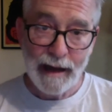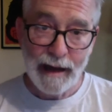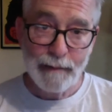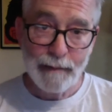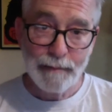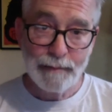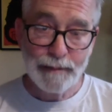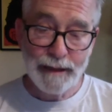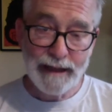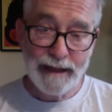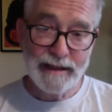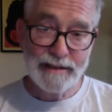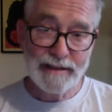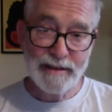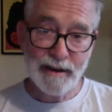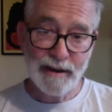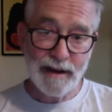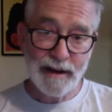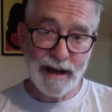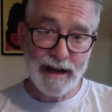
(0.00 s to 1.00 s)
please
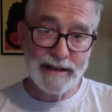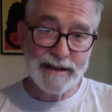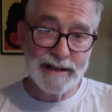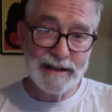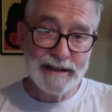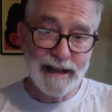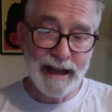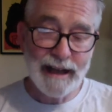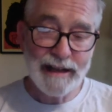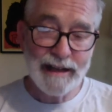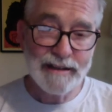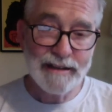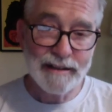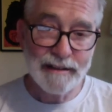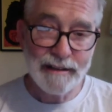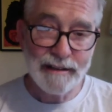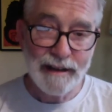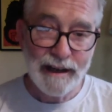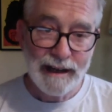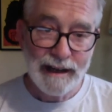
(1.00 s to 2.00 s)
don't hesitate
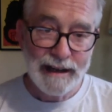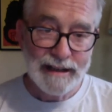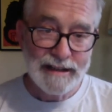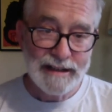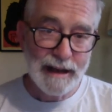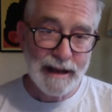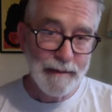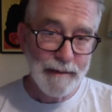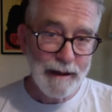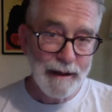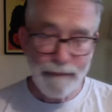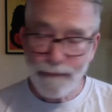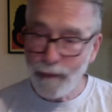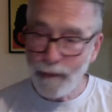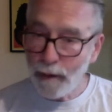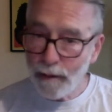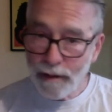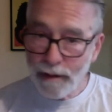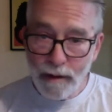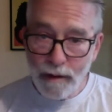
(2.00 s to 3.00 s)
to send me a
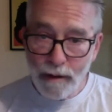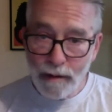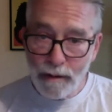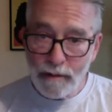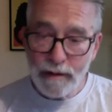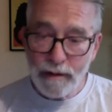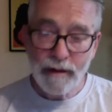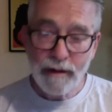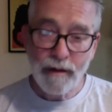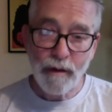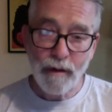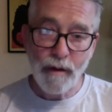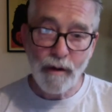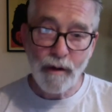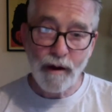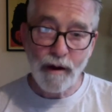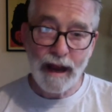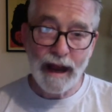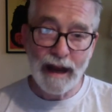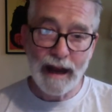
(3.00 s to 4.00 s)
photo
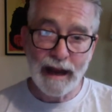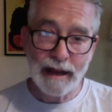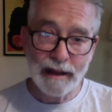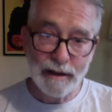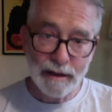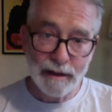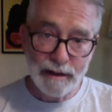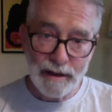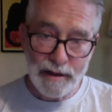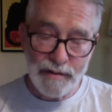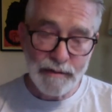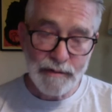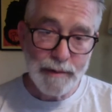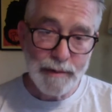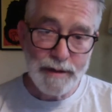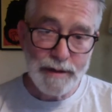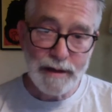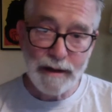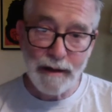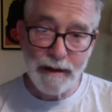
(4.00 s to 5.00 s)
and a little
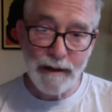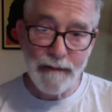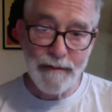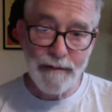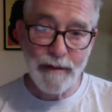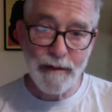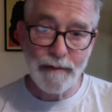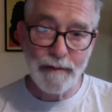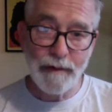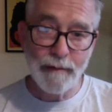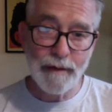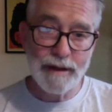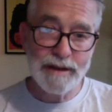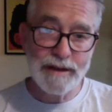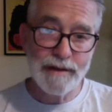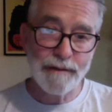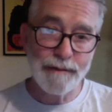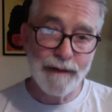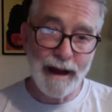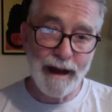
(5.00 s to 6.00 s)
description of what
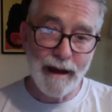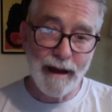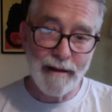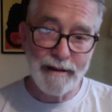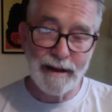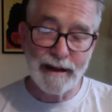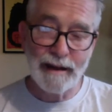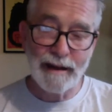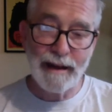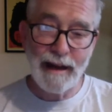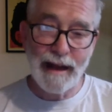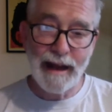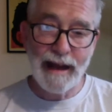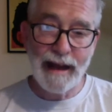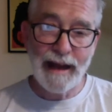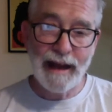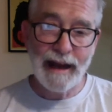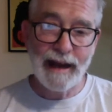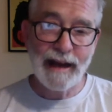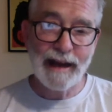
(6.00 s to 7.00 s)
you found. And
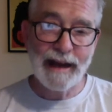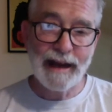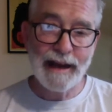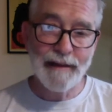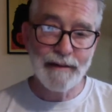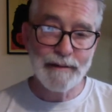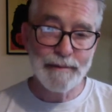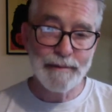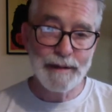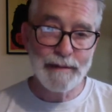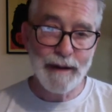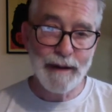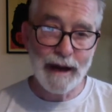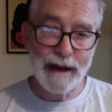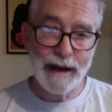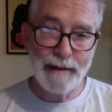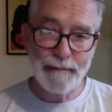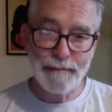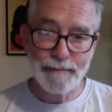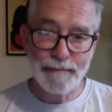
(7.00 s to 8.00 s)
it would be
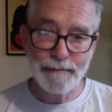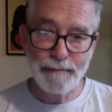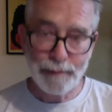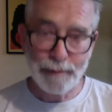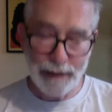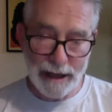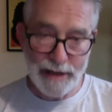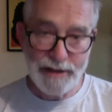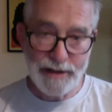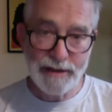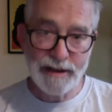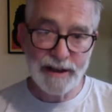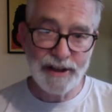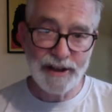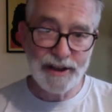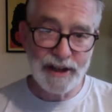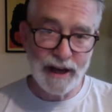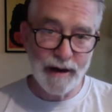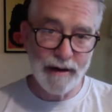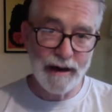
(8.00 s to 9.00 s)
my pleasure to
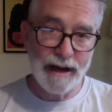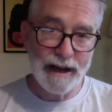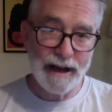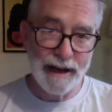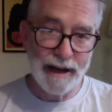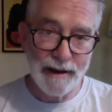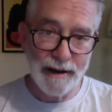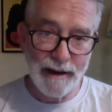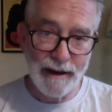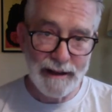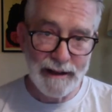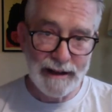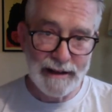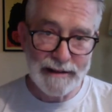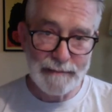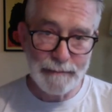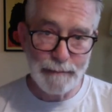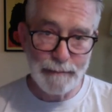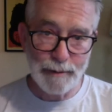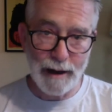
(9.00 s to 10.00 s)
share it here on
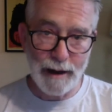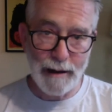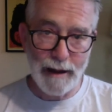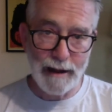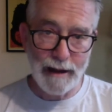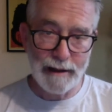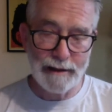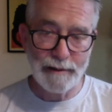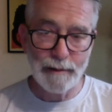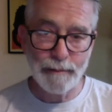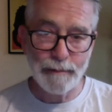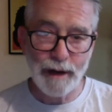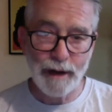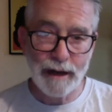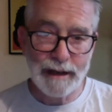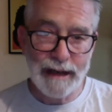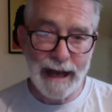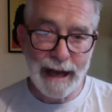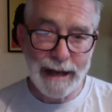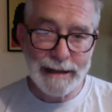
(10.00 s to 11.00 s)
this little
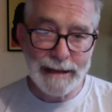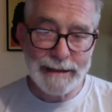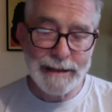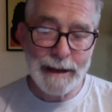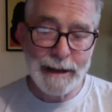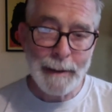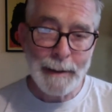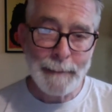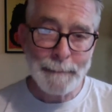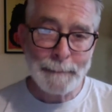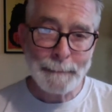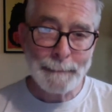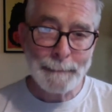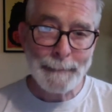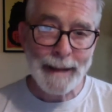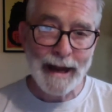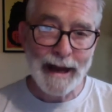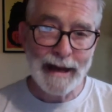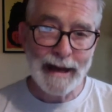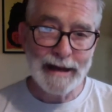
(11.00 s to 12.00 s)
broadcast.
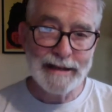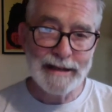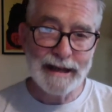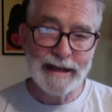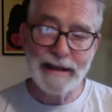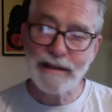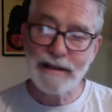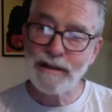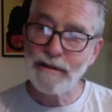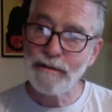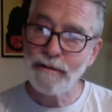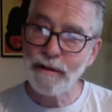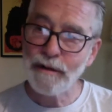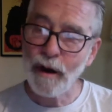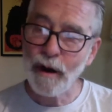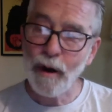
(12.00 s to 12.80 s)
Send it to